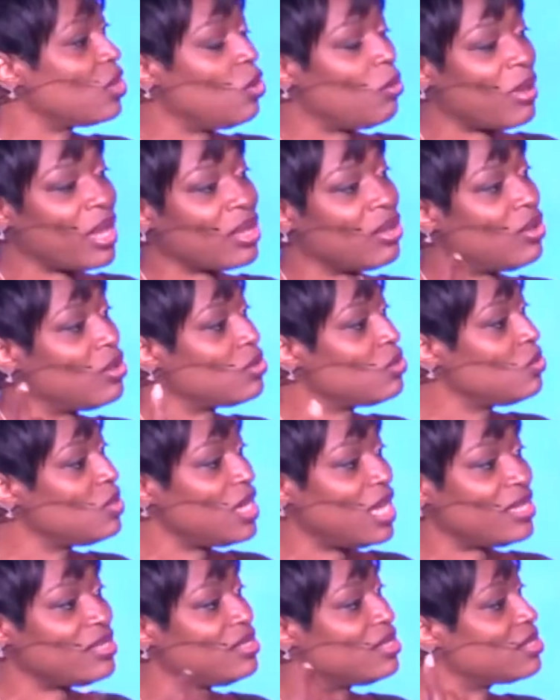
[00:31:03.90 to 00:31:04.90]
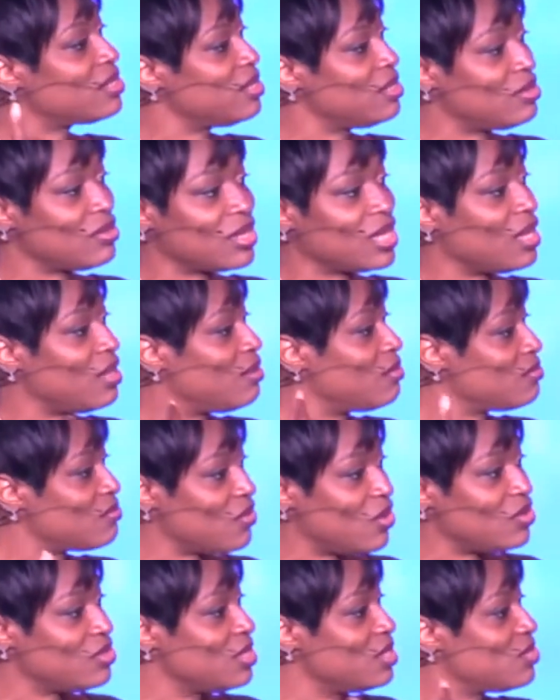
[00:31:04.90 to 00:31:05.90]
oh my God, who let this little girl
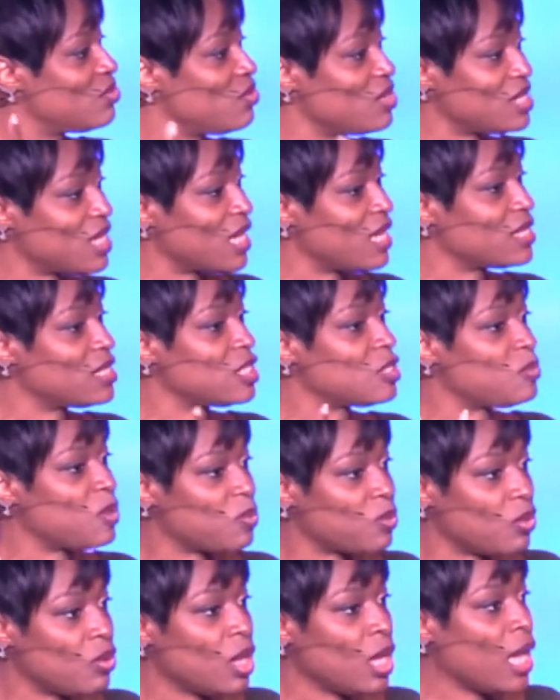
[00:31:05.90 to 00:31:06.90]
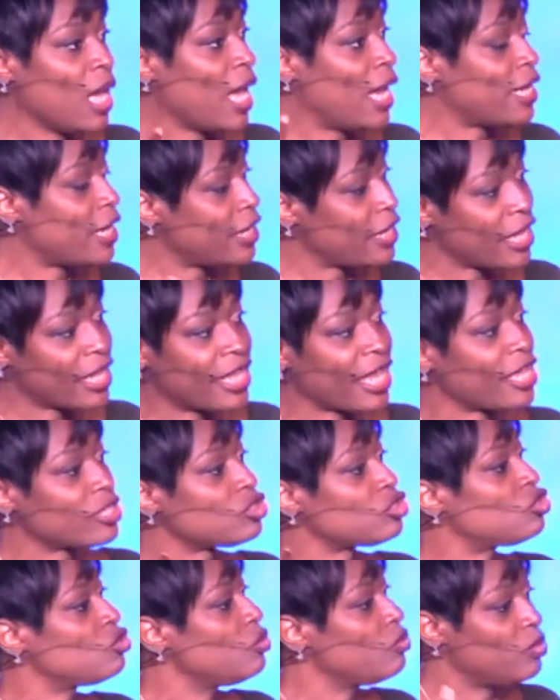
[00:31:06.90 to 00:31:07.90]
run this race against these people? And then by
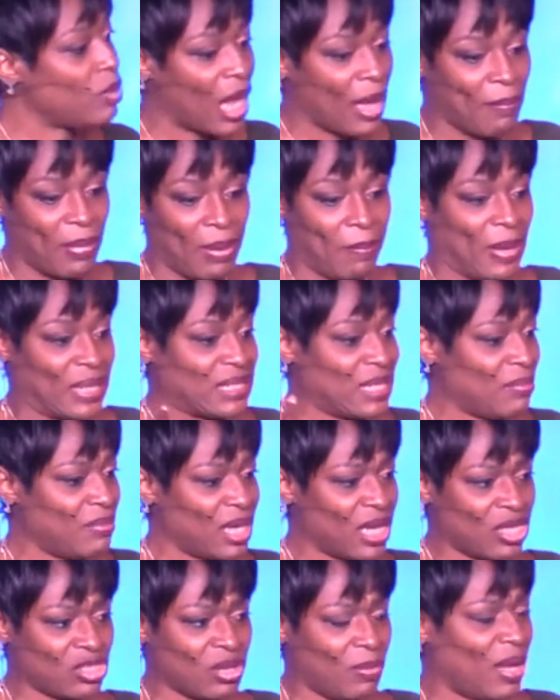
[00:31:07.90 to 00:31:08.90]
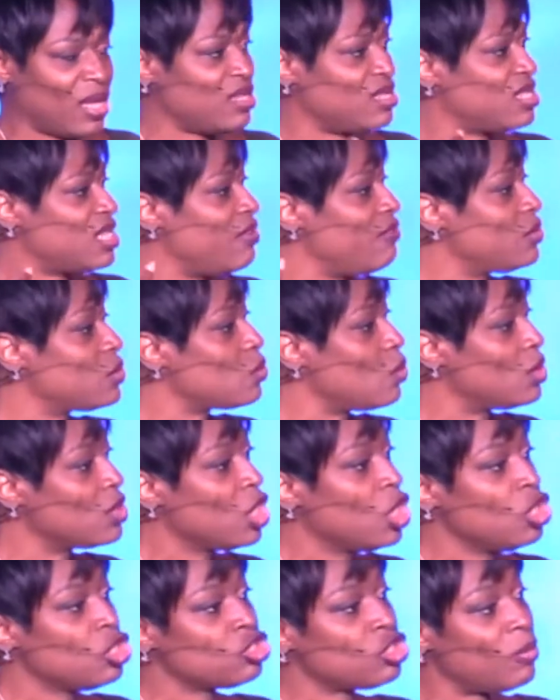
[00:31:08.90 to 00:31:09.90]
the time they get to about the seventh one,
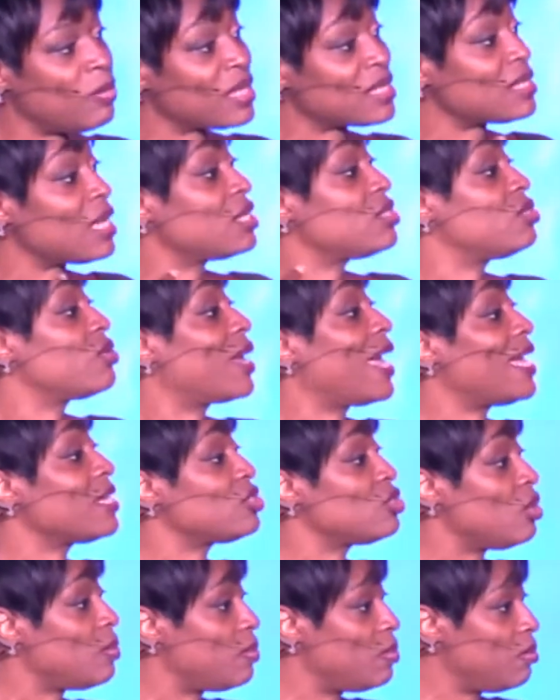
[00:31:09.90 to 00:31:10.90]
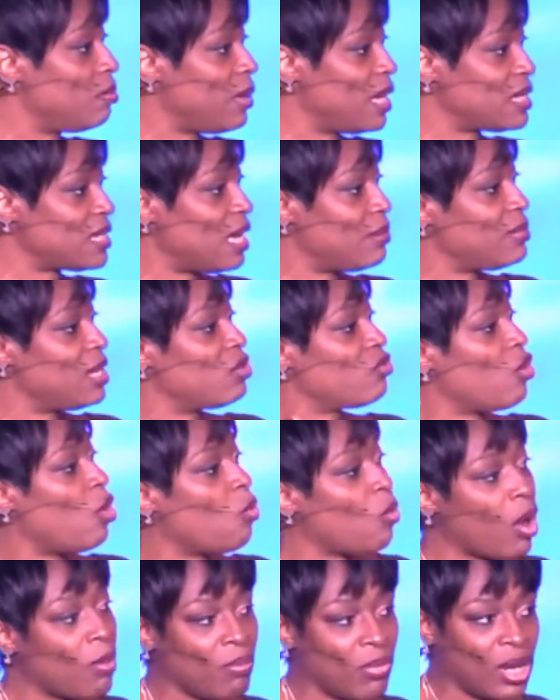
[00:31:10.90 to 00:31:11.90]
Chioma starts to catch up. By the time they run
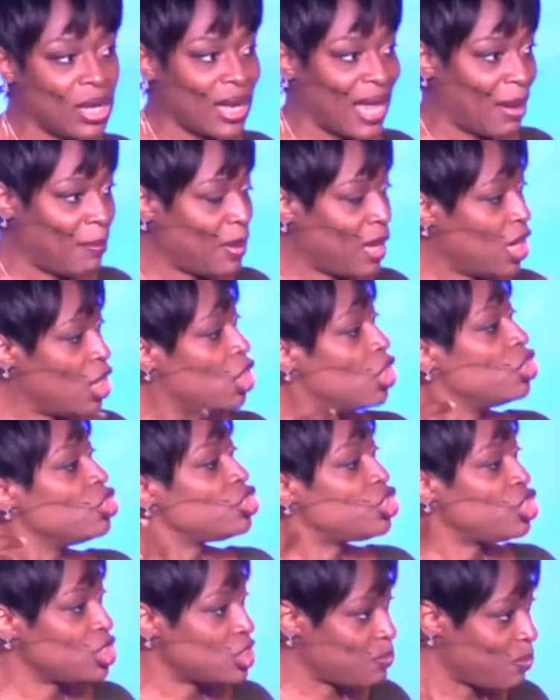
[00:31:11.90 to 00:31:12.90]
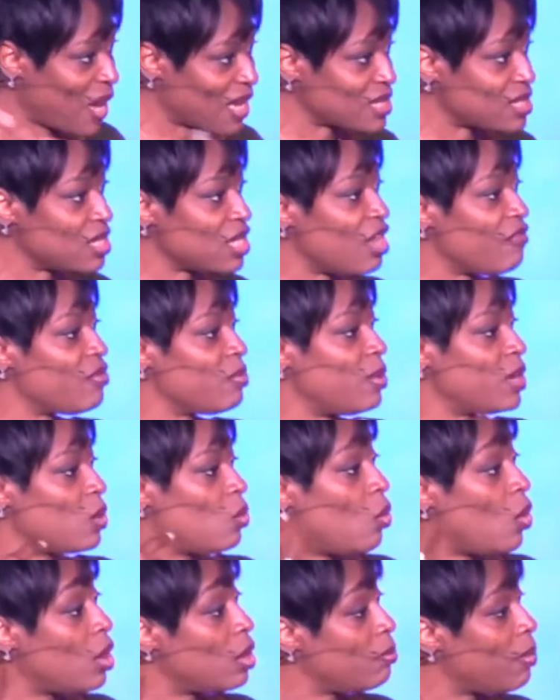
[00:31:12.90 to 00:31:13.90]
one more lap, she's passing everybody
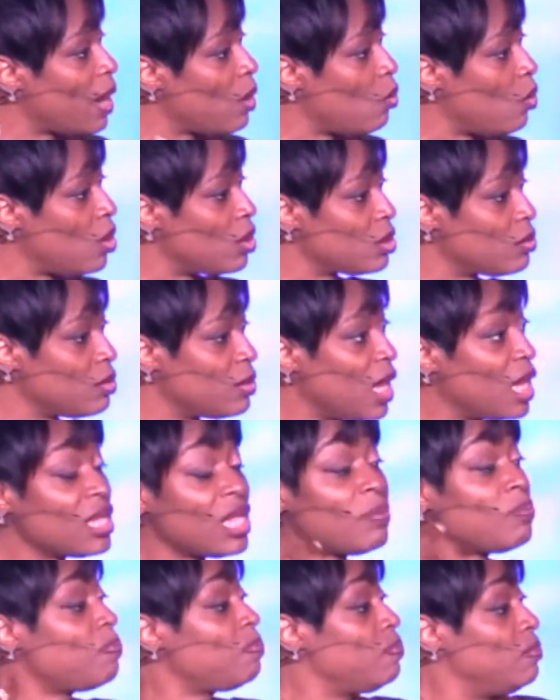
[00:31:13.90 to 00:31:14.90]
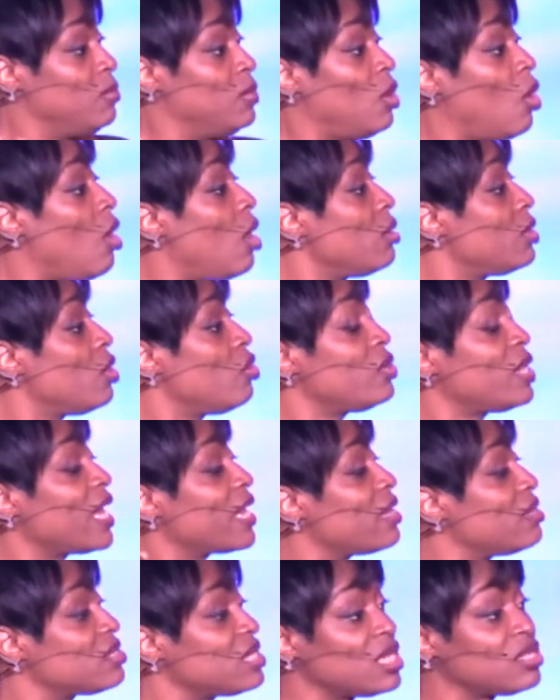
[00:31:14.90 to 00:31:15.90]
one by one. And then all the older
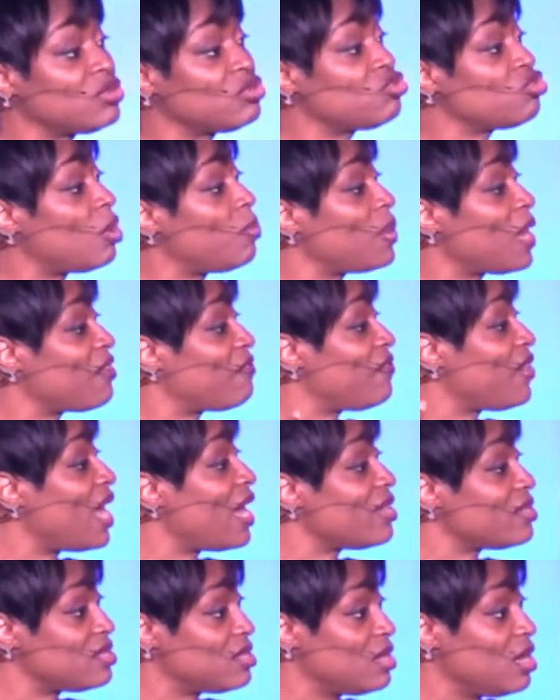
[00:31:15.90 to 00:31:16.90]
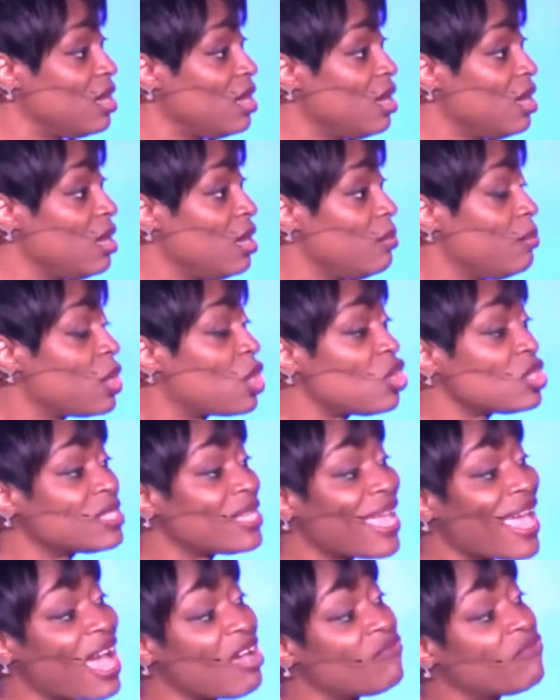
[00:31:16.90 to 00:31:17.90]
girls start to drop like flies because
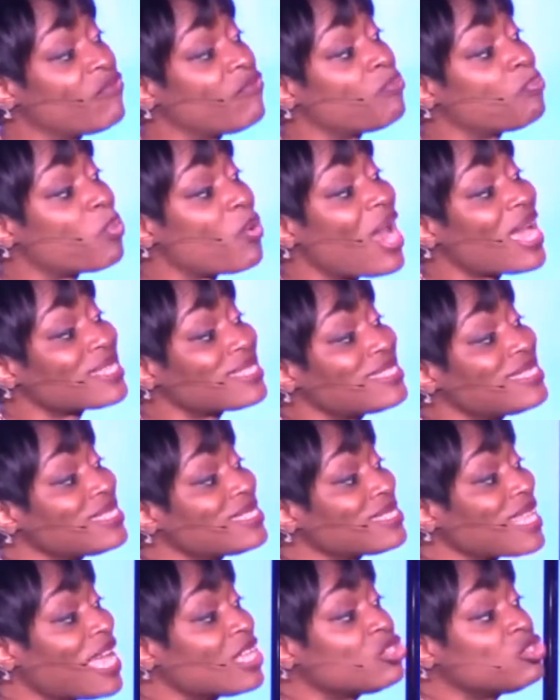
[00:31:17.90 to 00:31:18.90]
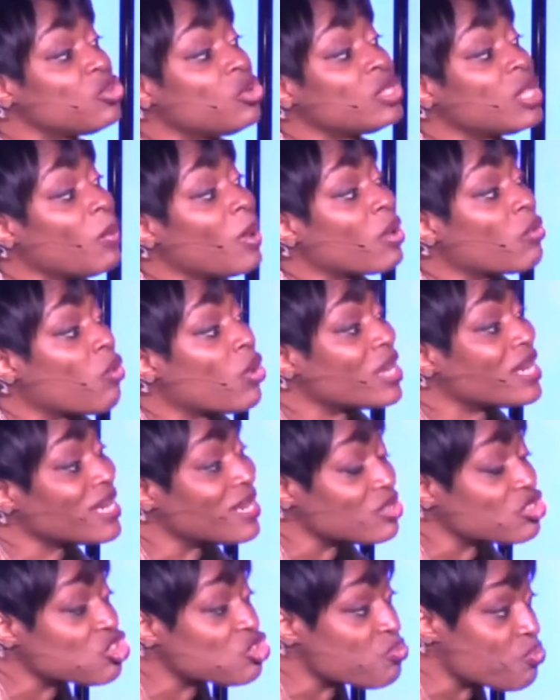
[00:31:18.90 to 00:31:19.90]
they have practiced as though they were running a
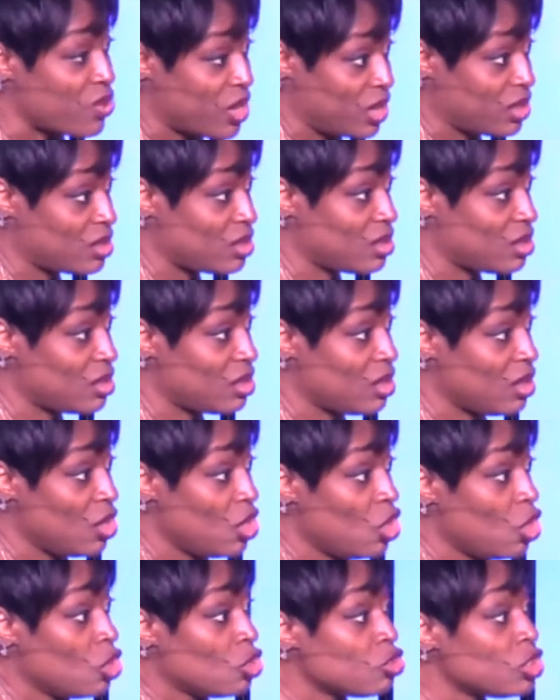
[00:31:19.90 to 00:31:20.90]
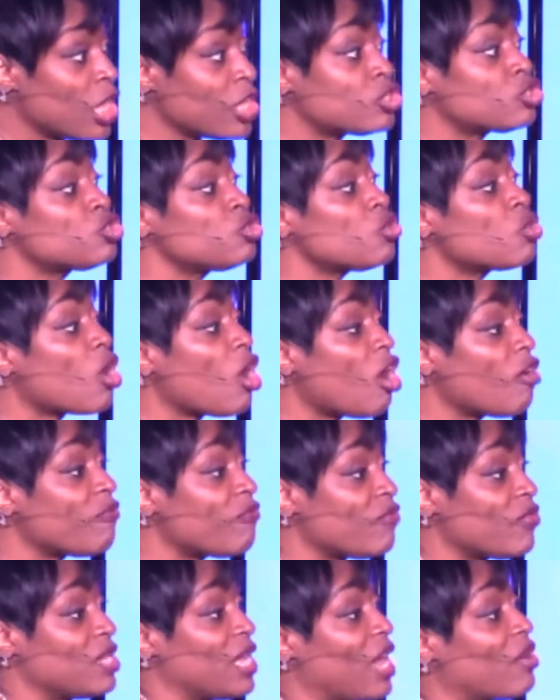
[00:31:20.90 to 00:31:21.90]
sprint. They took off,
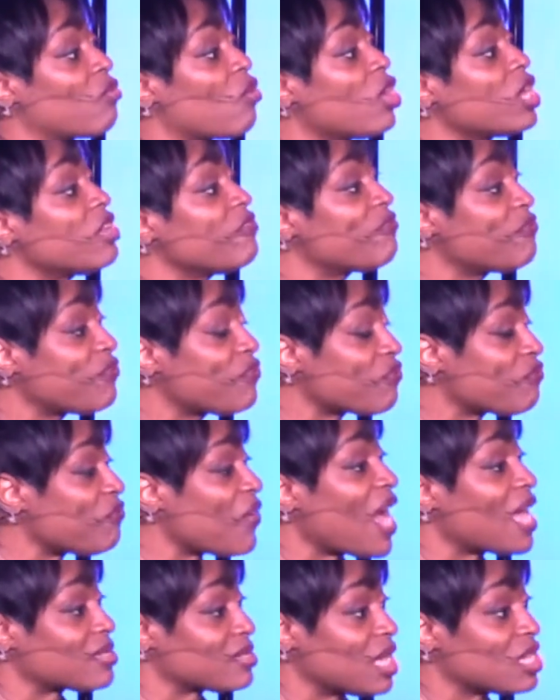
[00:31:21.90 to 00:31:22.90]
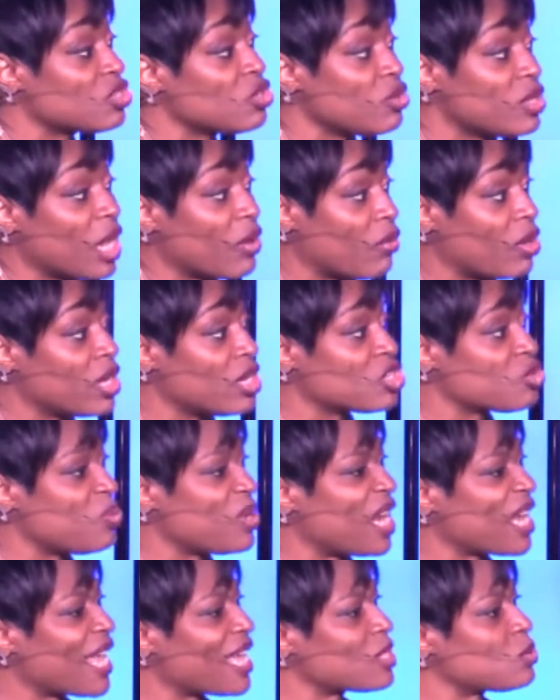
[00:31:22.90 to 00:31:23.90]
they're running fast as though they're running a sprint.
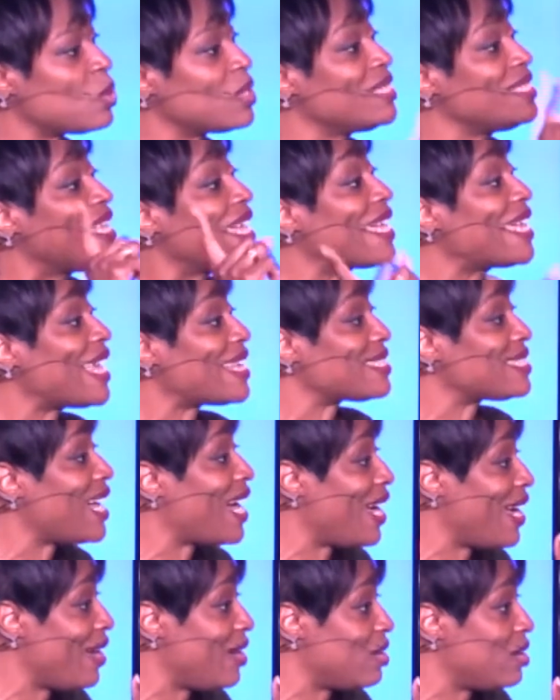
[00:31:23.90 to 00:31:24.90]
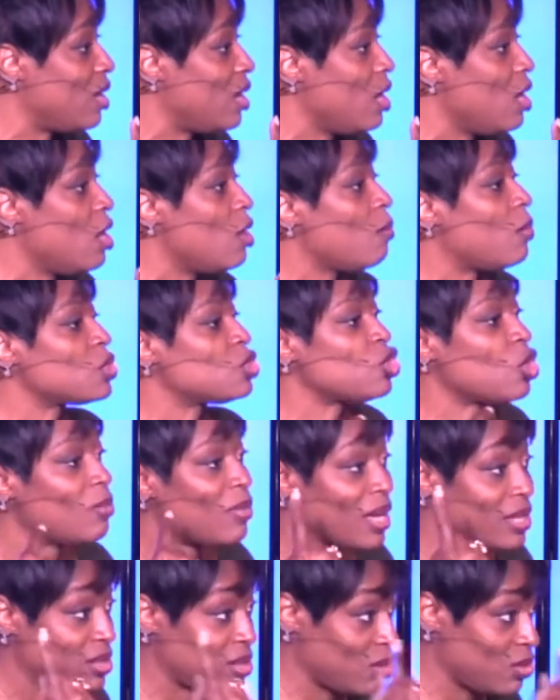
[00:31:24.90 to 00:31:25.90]
And guess what? They get tired. But
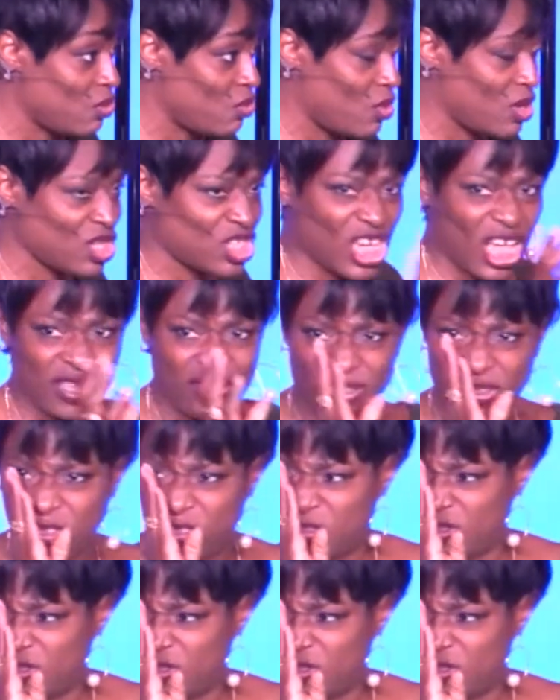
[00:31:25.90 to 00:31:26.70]
Chioma is still running. She has this